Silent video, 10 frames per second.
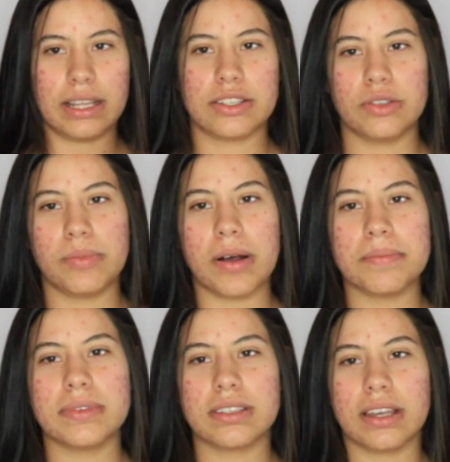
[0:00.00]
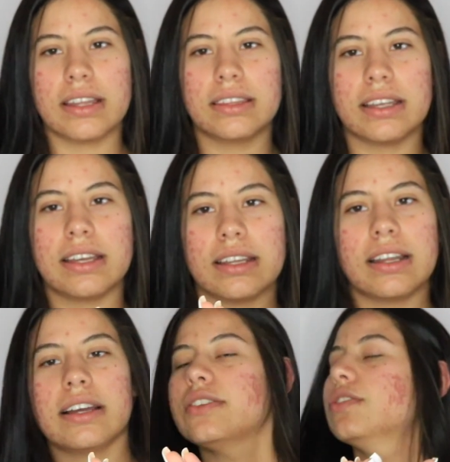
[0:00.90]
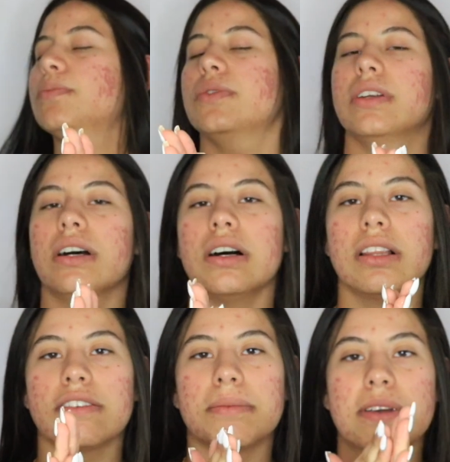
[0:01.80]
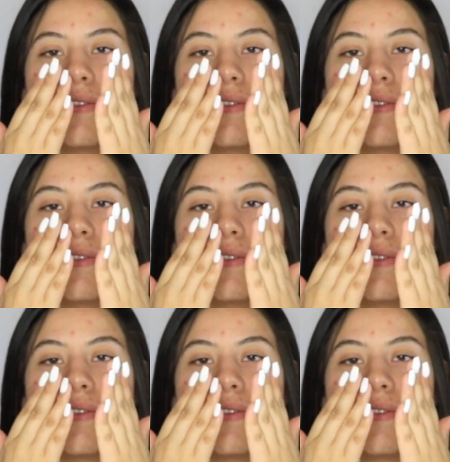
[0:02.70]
like two bumps and then I just put it all over my